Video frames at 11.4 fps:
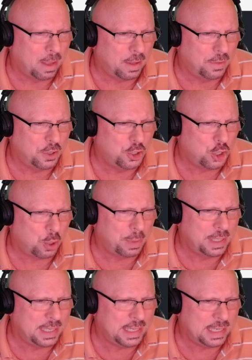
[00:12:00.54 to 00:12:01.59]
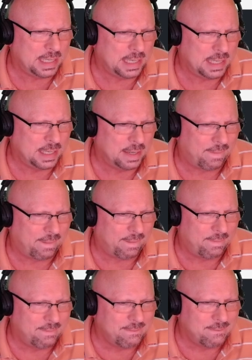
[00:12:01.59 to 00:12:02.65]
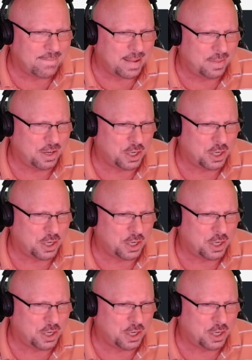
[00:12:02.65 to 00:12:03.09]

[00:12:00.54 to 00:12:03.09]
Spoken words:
the German DD, they're